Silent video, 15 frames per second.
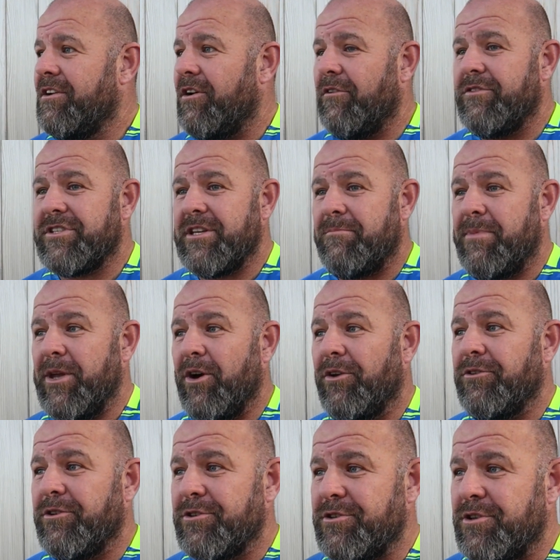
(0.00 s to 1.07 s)
obviously
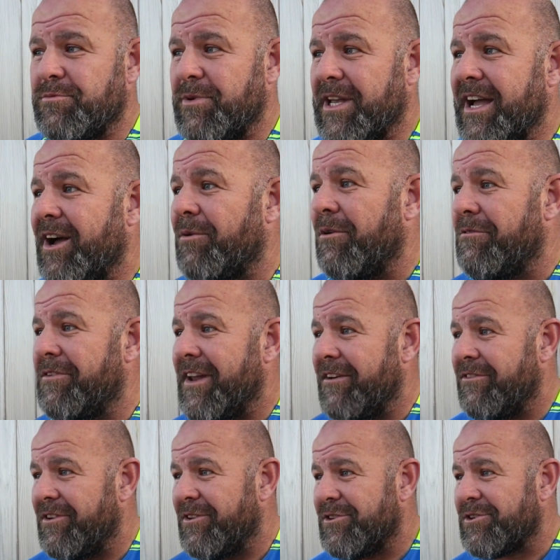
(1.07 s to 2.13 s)
beyond us, because we can't go on
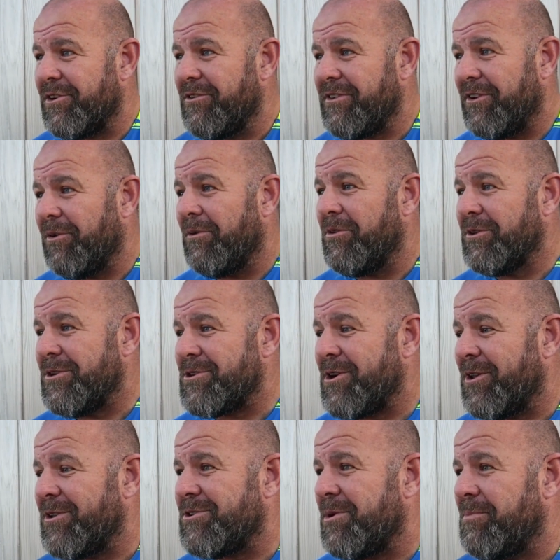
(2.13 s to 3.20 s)
forever and stuff. I know we've only just
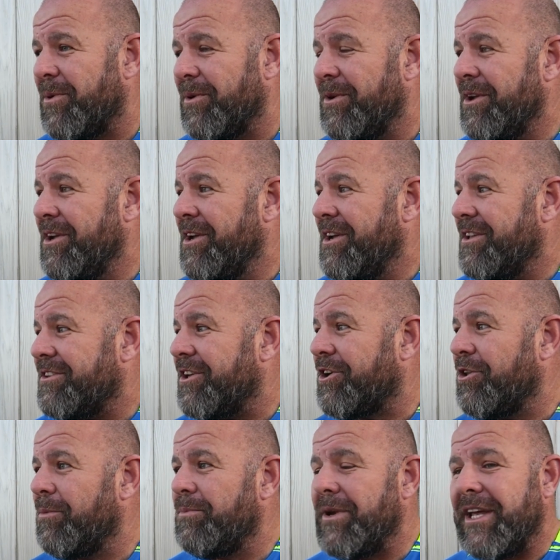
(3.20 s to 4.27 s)
got the job, but the
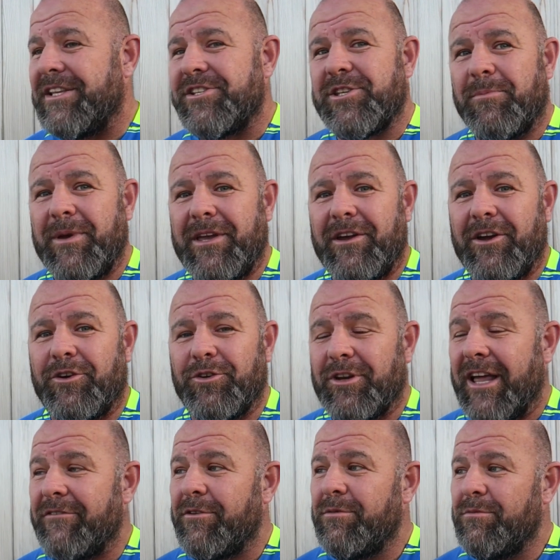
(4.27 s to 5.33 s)
club needs to be at a good
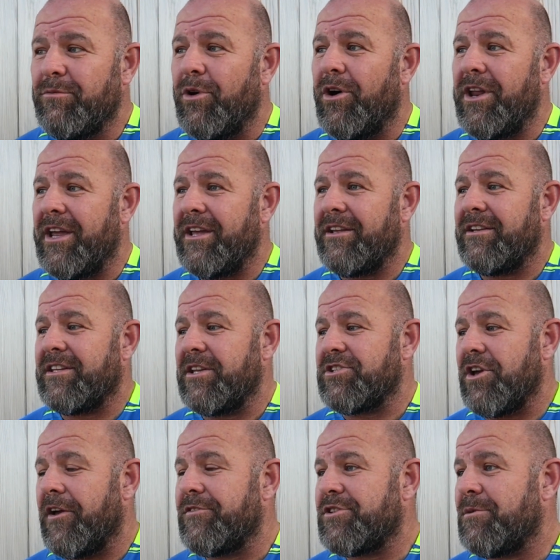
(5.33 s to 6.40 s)
level where it
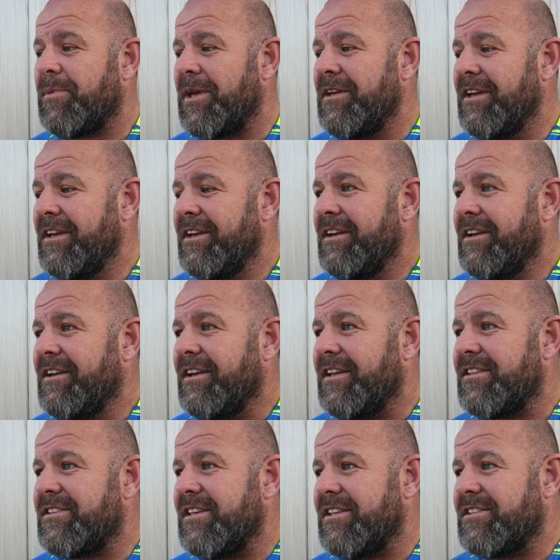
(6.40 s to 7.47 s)
deserves to be.
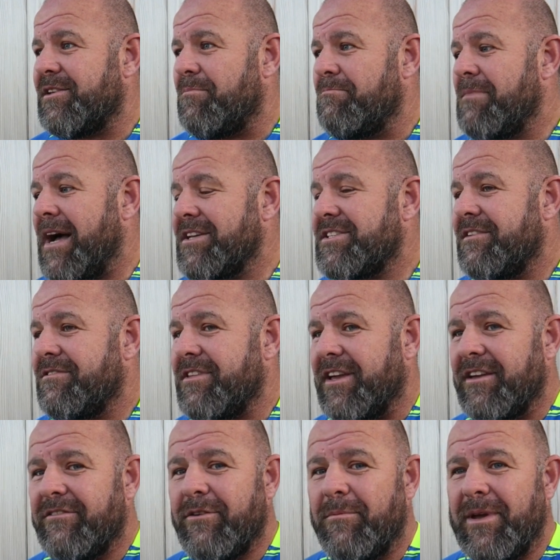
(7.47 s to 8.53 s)
It's a massive
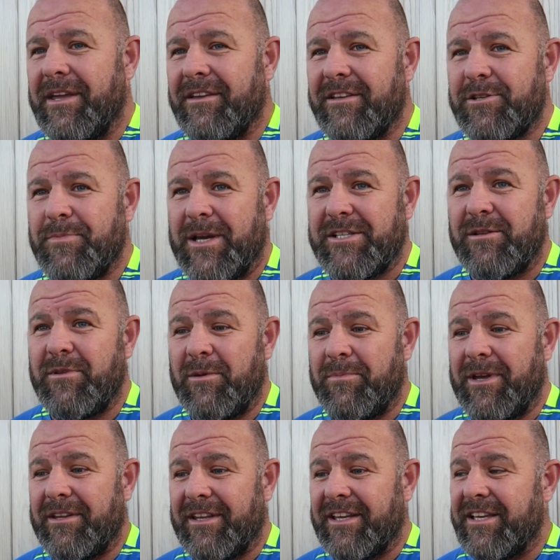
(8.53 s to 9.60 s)
thing for me, especially with it
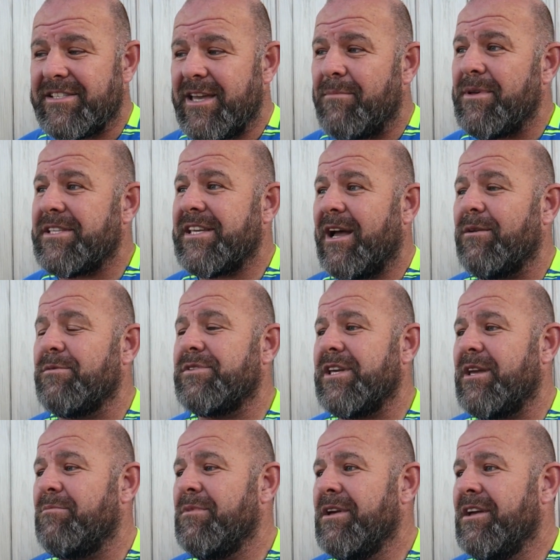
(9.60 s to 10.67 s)
being, like I said, my town
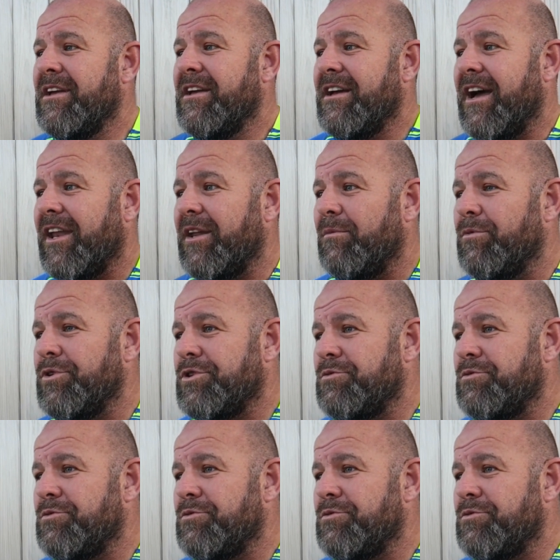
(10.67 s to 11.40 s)
team. And